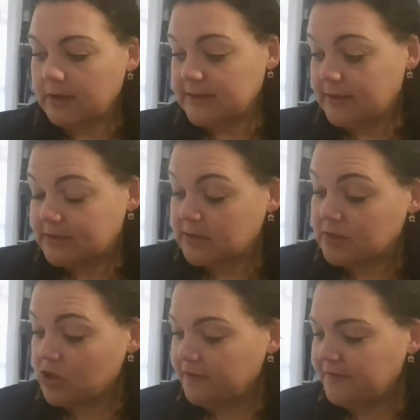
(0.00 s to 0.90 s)
and
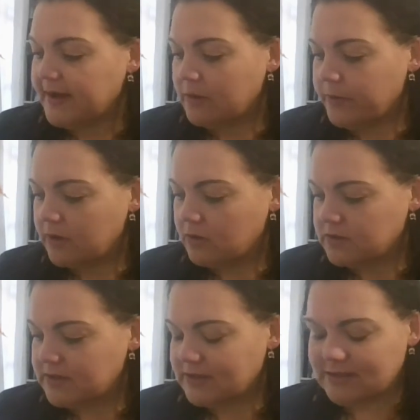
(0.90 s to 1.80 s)
it's so funny
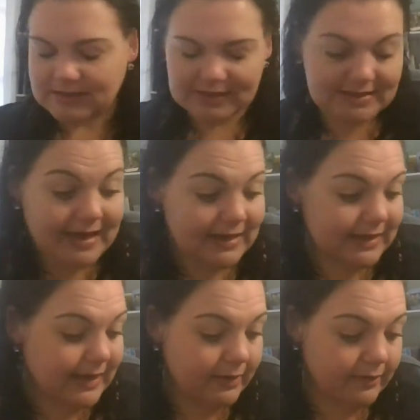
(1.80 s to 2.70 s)
because it's exactly
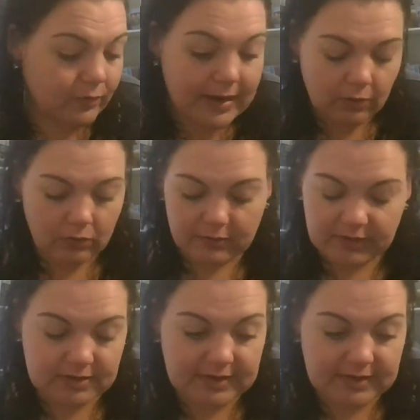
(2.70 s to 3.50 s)
kind of why all of this.